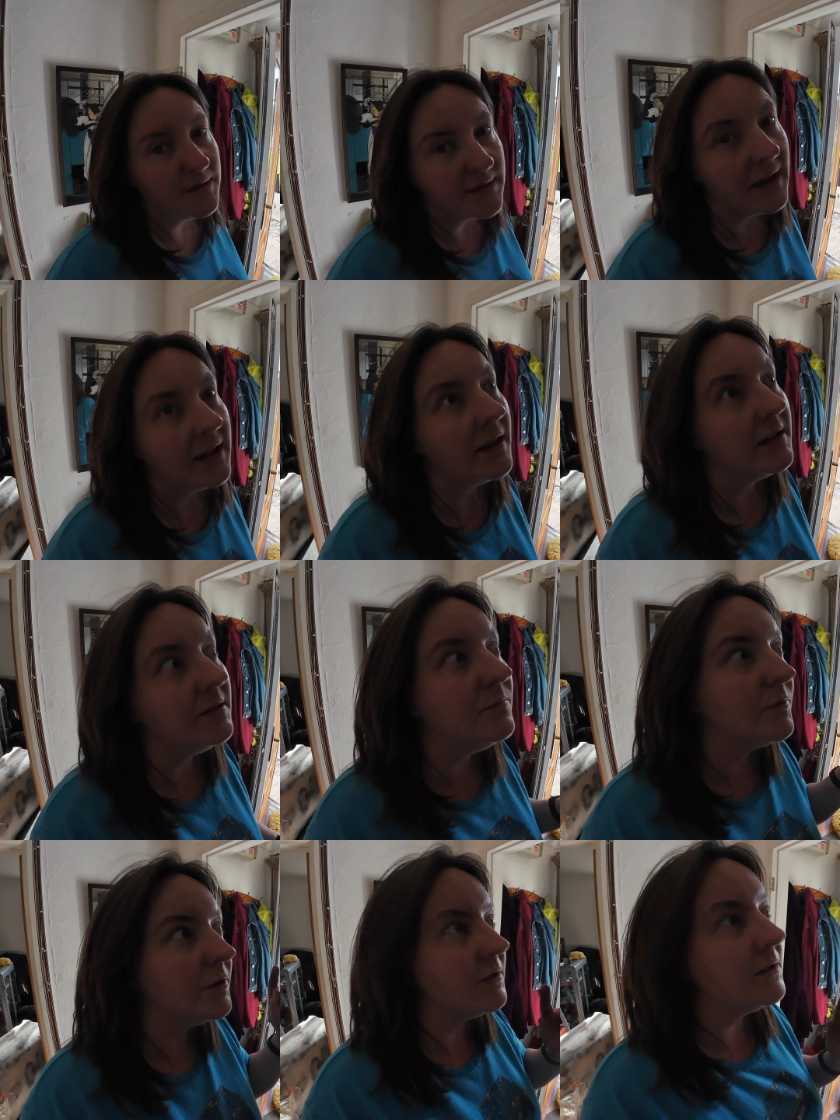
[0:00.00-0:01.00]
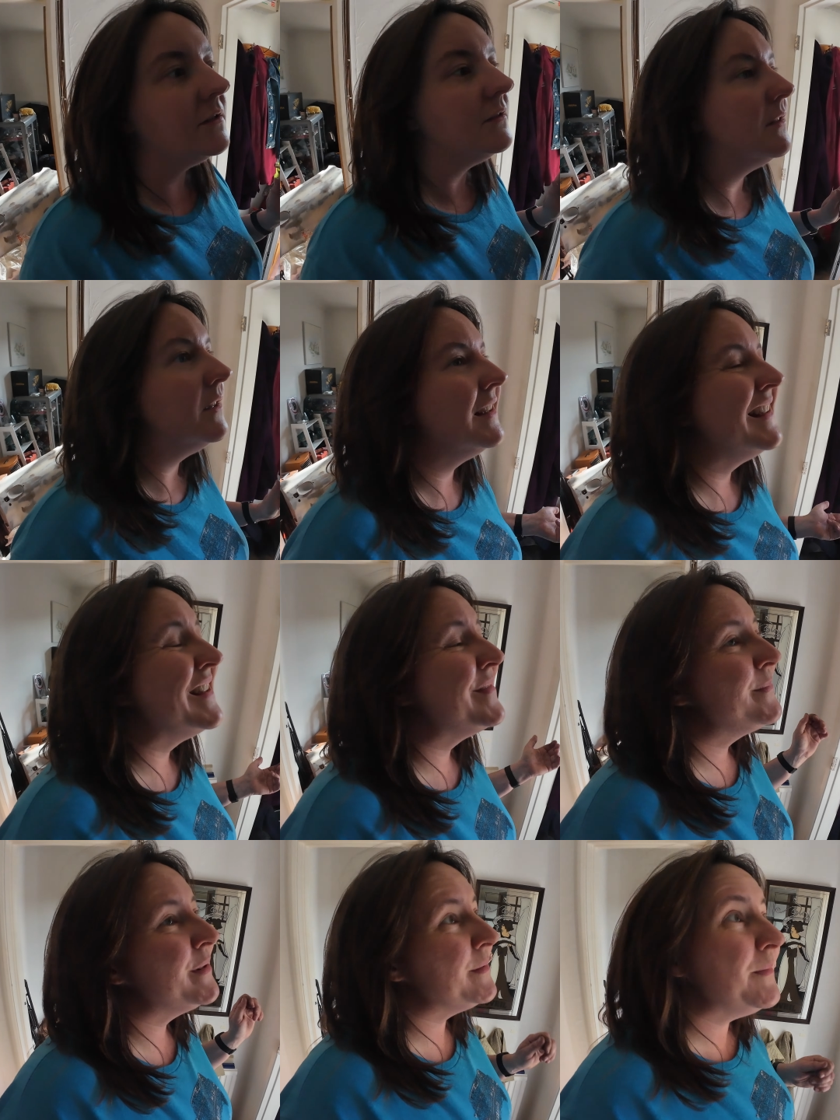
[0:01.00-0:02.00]
today that I didn't want to do,
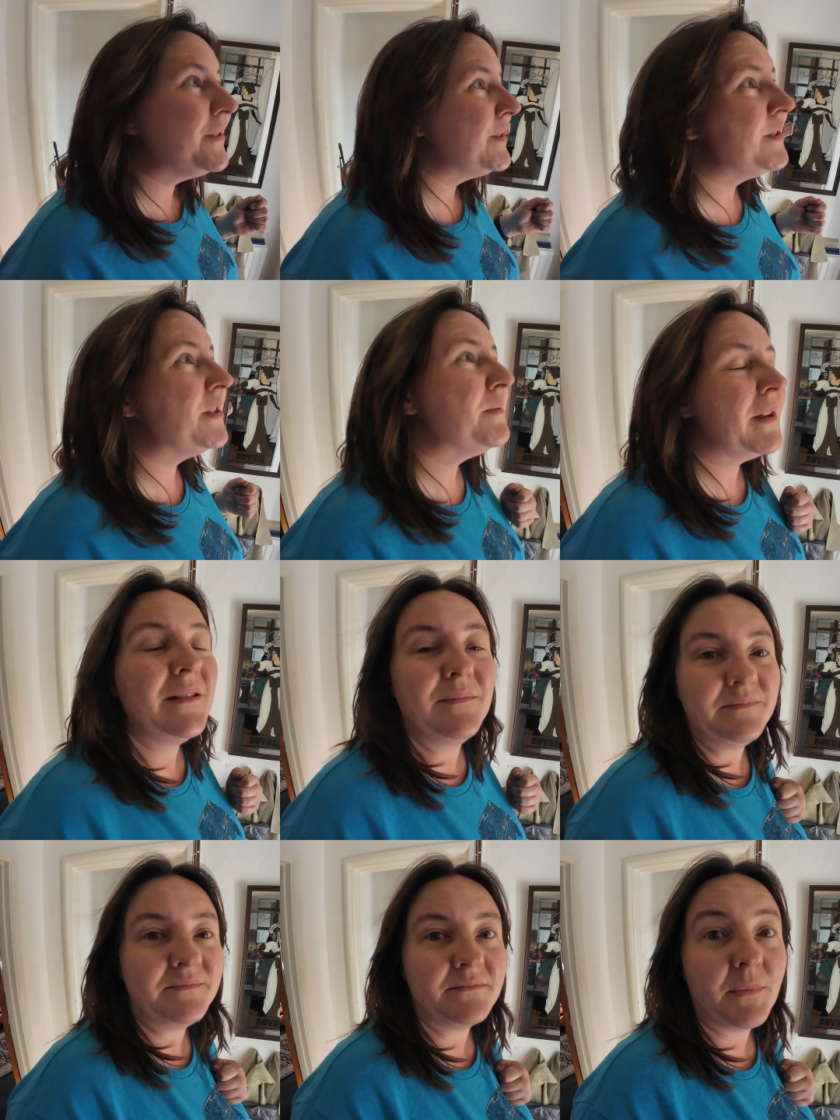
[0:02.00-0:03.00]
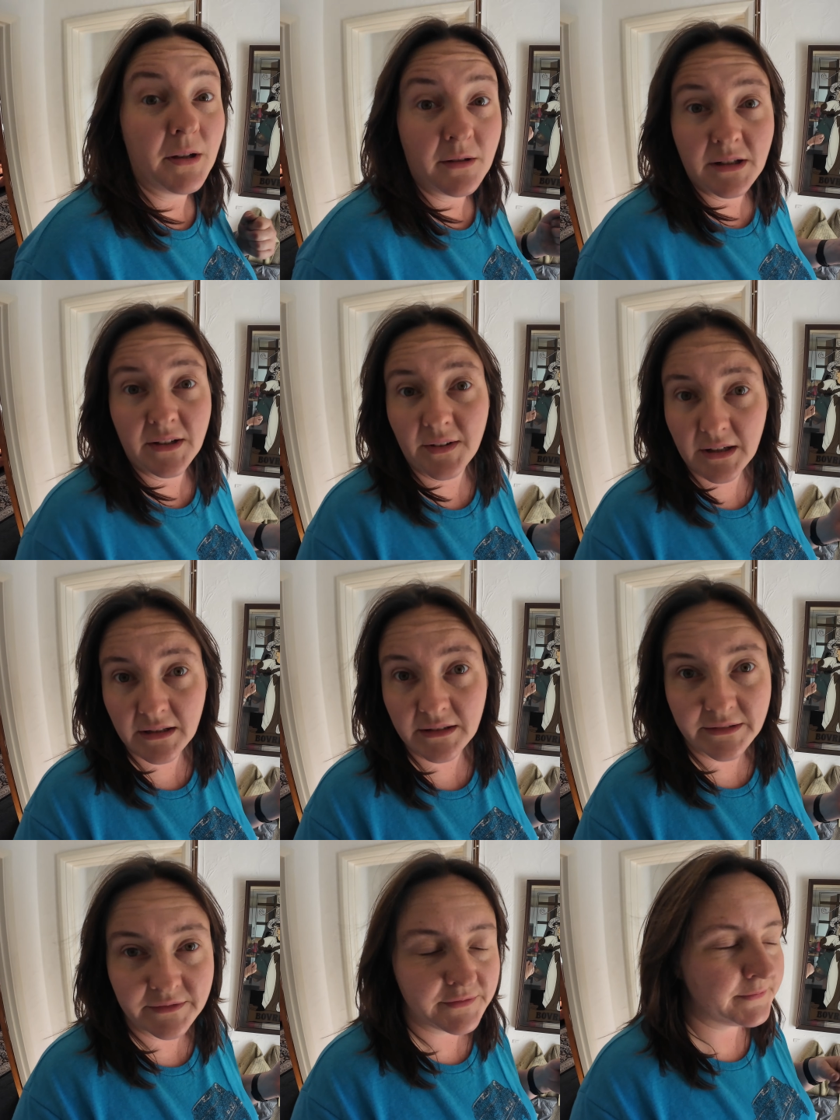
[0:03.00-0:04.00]
but I'm going to do it because I've had
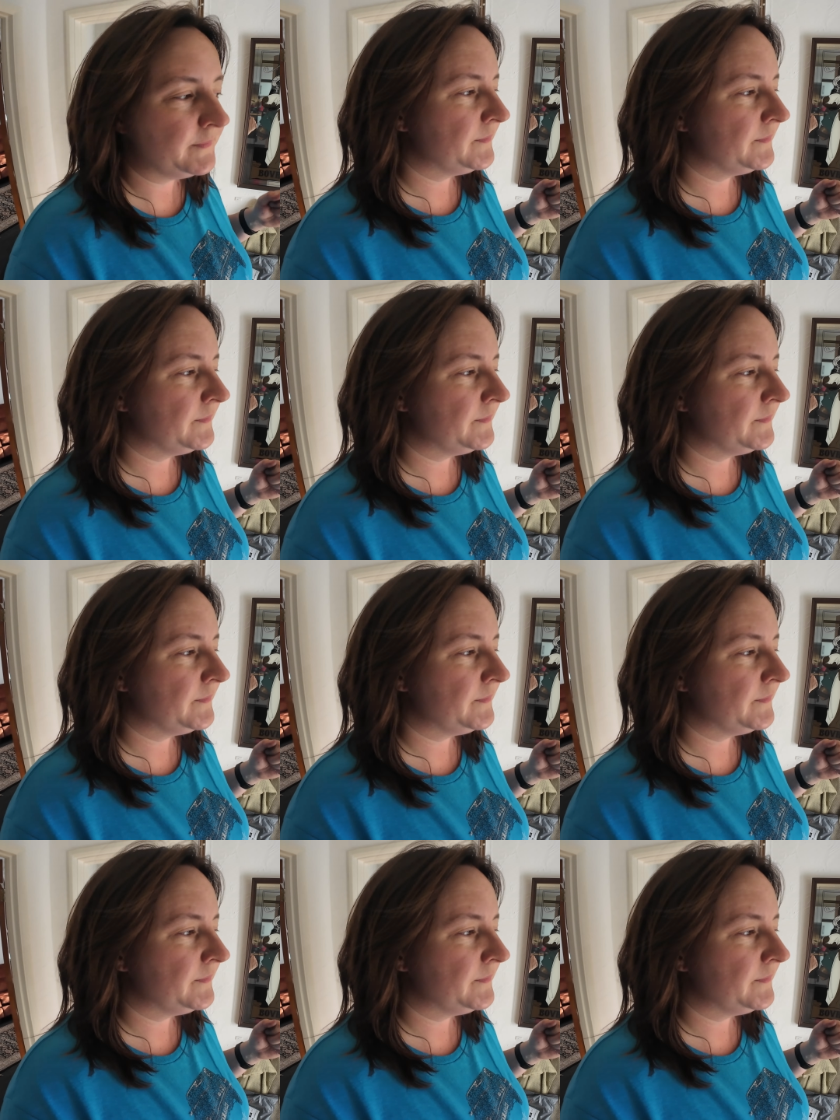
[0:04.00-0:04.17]
enough.